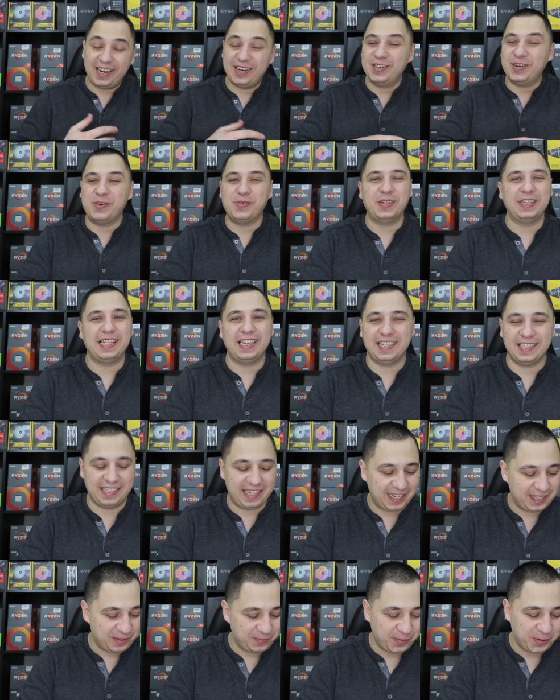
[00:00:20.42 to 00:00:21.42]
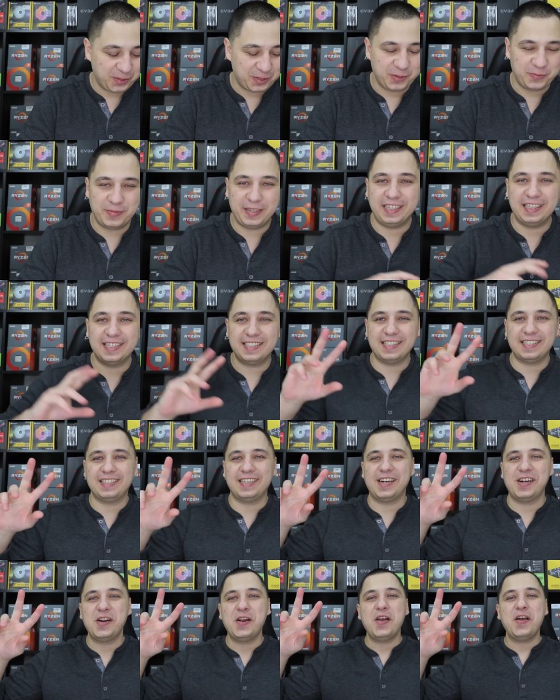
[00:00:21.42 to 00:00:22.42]
I don't know what else that's supposed to be. This is
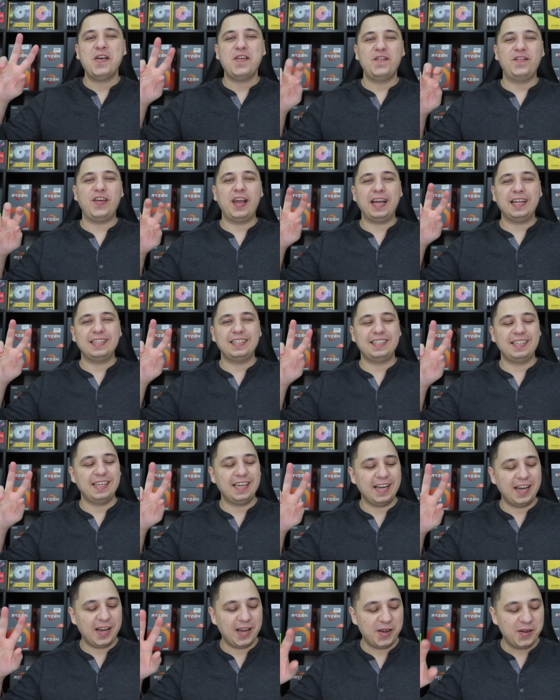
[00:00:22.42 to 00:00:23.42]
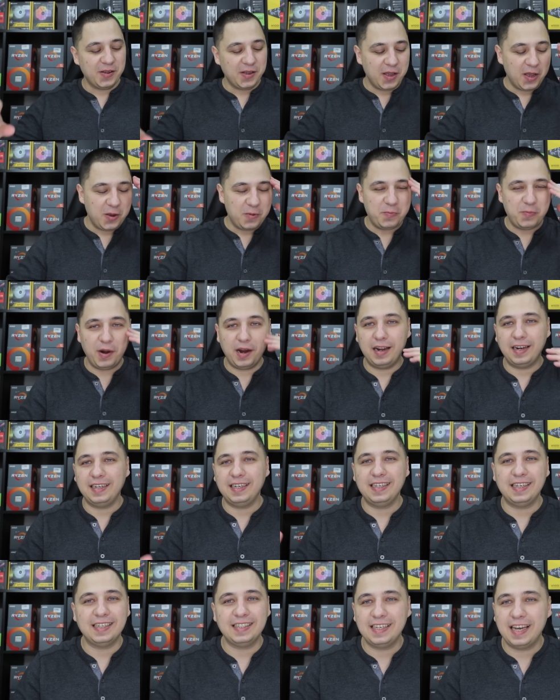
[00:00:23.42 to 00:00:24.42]
their fancy uh,
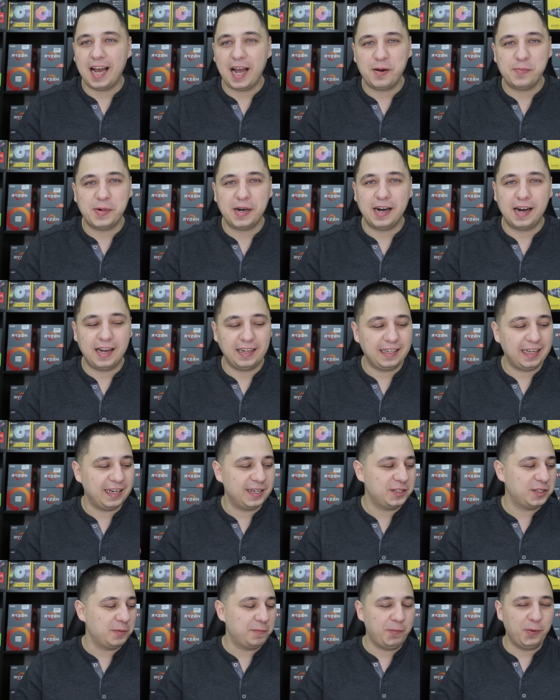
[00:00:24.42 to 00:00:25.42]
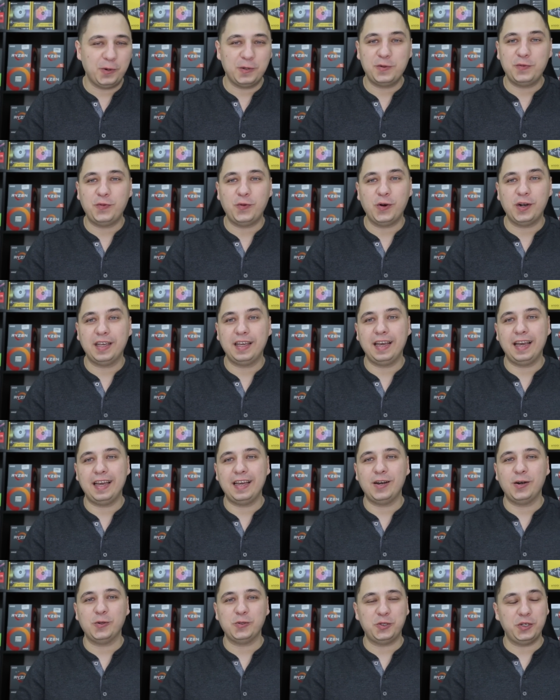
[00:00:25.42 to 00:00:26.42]
branding in Yamaha that it supports
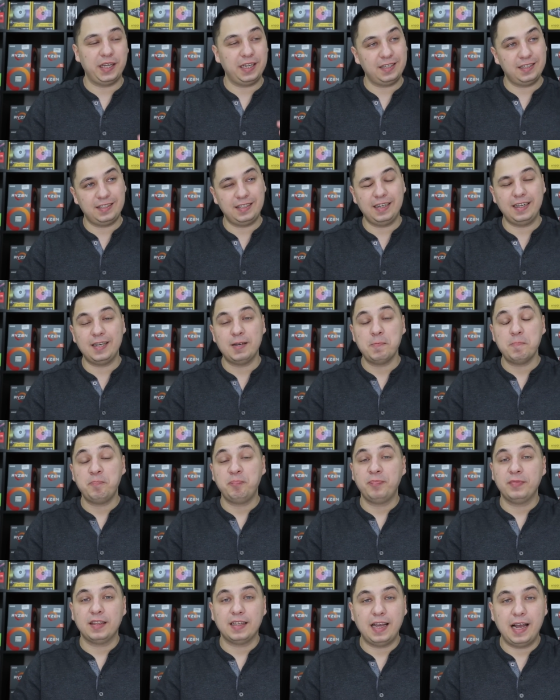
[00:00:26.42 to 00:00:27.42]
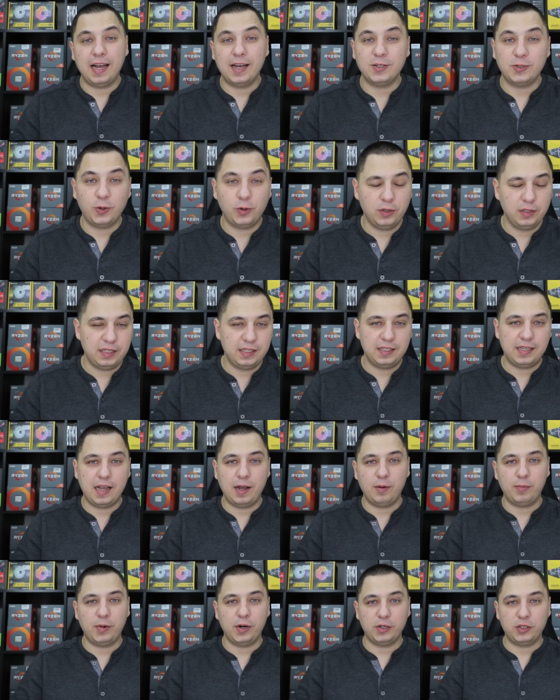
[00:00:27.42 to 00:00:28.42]
4K Ultra HD. Guys, all these
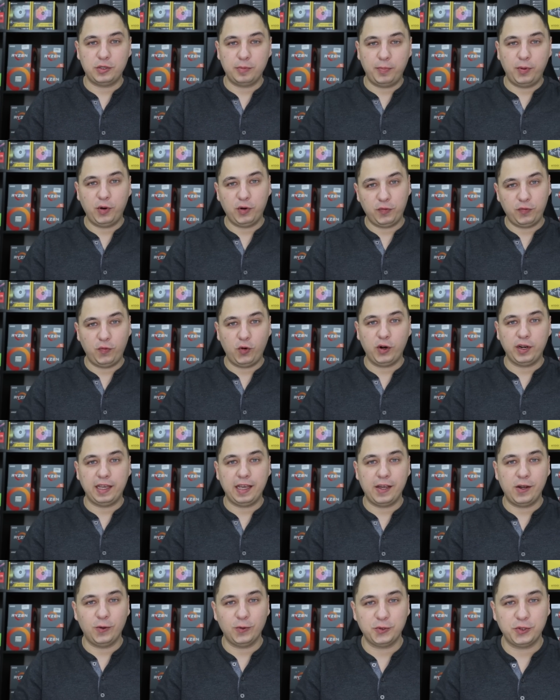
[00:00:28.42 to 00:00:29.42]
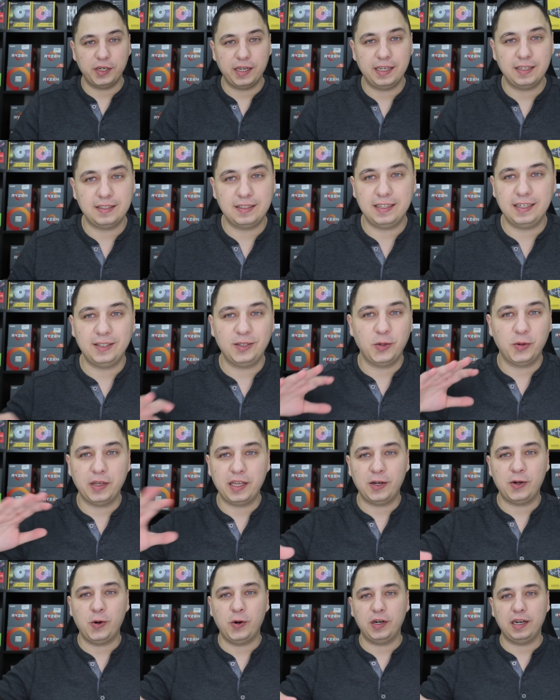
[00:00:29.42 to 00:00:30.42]
soundbars support 4K Ultra HD. Don't
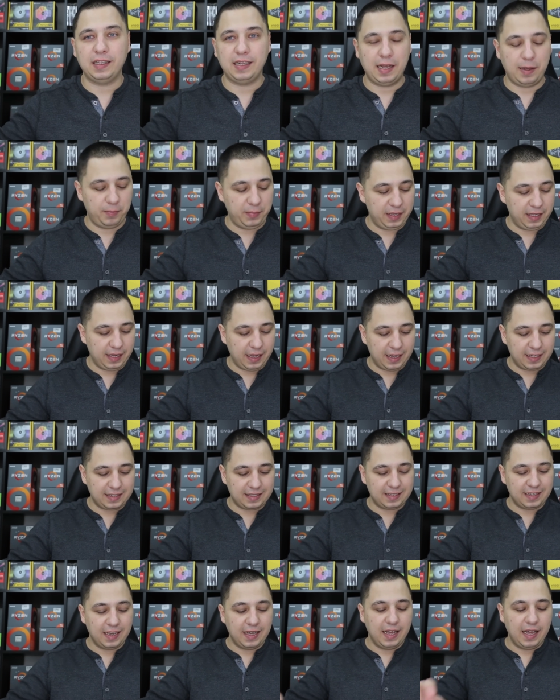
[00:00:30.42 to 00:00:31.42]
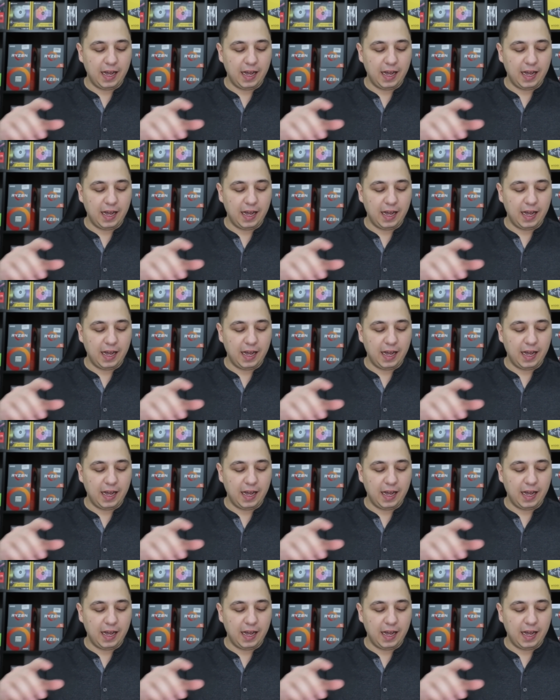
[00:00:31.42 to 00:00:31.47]
get caught on that BS.